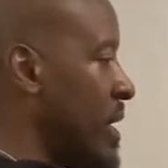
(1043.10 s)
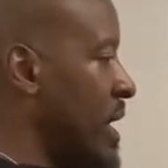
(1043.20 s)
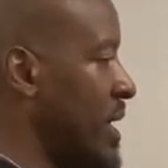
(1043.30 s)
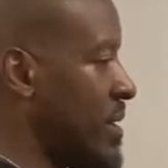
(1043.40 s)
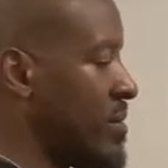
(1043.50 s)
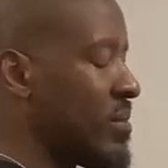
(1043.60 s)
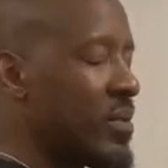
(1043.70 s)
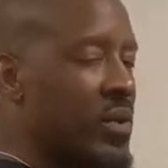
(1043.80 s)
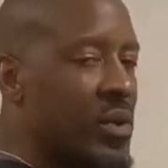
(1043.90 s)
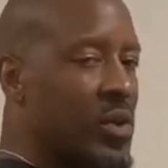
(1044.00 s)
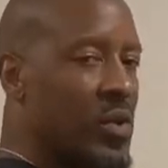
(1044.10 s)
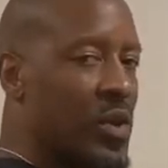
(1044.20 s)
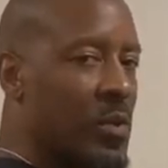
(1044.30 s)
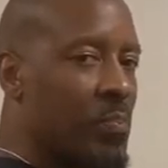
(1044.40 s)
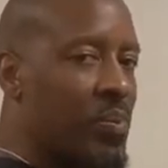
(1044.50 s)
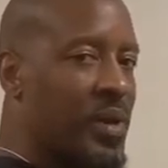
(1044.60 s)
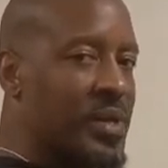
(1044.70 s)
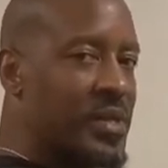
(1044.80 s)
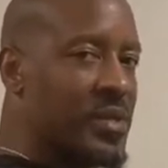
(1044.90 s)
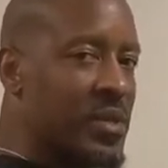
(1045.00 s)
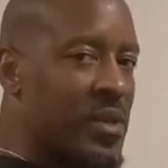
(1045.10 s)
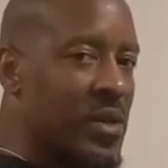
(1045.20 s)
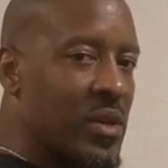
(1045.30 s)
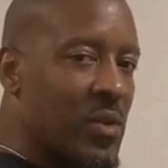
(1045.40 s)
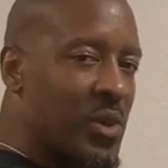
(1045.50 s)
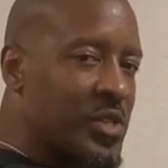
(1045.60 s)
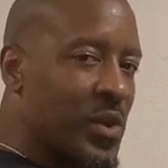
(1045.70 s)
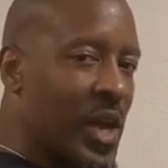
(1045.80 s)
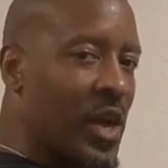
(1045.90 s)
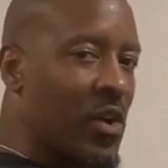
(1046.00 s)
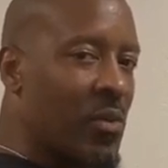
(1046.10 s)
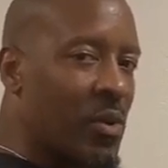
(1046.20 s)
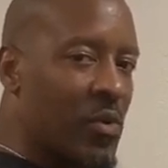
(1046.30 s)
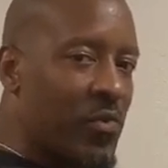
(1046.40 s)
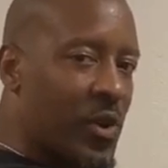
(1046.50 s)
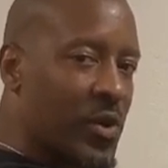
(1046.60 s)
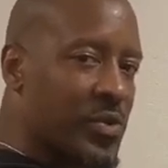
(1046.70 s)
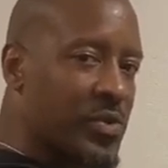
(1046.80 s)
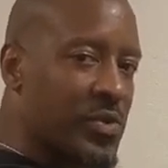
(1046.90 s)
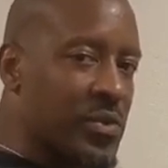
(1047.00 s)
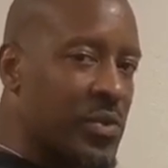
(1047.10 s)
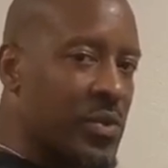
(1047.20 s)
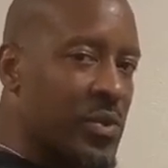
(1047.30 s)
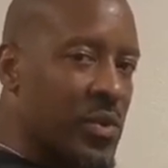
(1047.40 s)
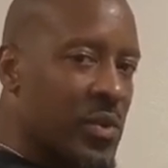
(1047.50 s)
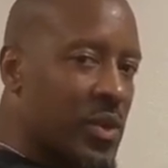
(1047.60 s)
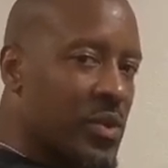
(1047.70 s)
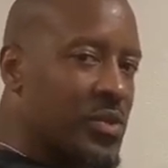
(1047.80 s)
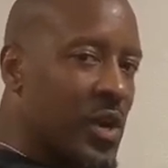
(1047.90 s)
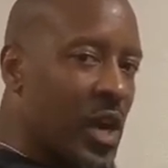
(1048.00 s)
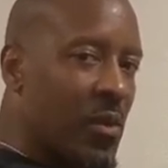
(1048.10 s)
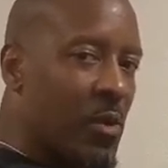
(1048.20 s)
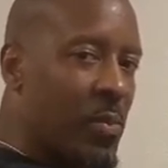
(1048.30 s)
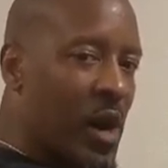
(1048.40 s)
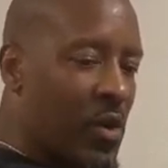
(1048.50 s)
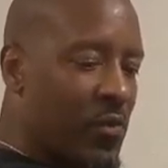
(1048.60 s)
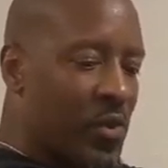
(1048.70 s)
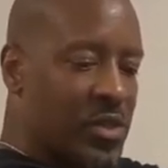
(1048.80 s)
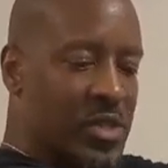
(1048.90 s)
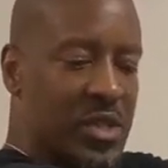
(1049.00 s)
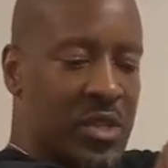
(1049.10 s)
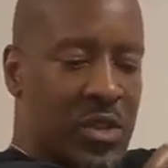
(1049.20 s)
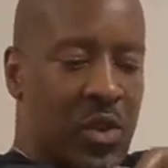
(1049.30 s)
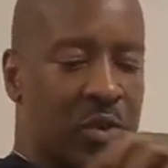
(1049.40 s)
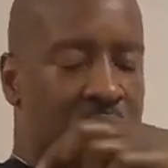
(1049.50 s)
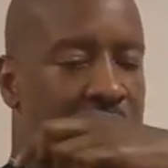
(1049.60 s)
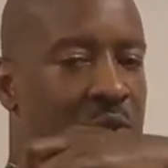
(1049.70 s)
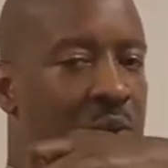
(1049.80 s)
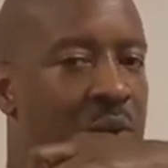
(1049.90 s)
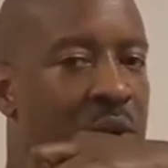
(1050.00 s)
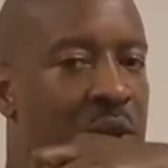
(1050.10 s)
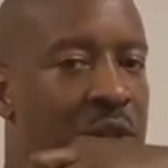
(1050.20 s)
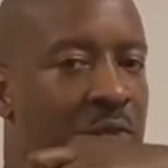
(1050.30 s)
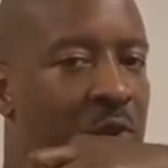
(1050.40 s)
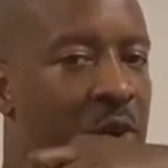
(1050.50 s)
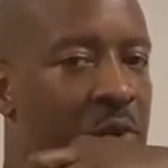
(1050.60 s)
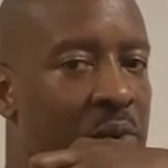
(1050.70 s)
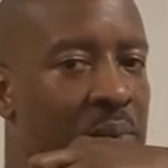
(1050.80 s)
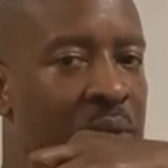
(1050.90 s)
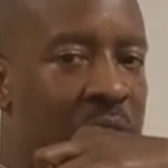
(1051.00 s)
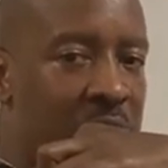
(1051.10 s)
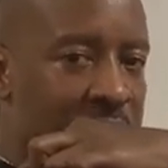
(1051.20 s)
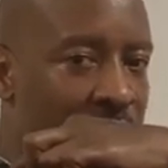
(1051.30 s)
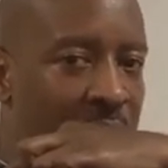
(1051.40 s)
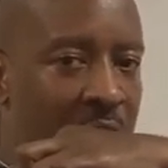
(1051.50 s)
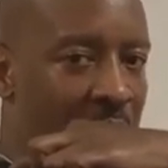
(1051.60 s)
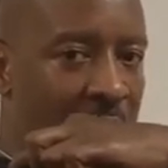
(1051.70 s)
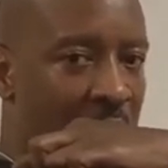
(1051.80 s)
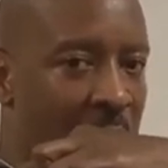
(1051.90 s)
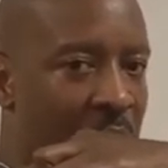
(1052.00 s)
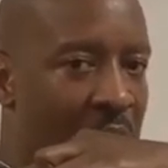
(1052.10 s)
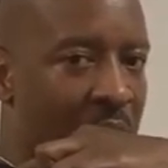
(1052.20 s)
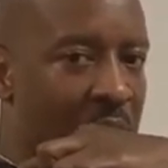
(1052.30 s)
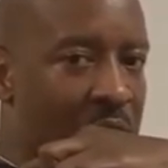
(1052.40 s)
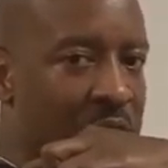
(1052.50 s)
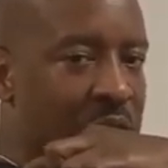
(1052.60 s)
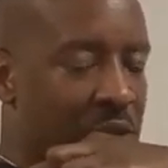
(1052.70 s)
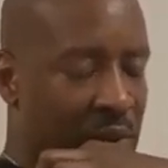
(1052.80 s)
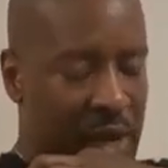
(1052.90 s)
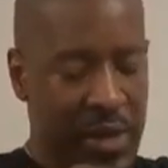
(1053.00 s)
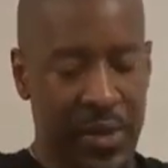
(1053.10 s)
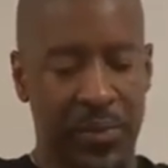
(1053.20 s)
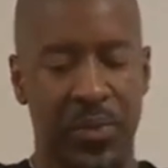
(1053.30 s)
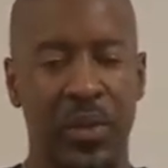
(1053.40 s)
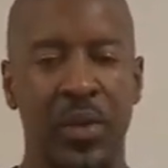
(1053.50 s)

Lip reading: and you're gonna push with your elbow first. Use your elbow power first, because it's closer to the fulcrum, so you have more power you're generating.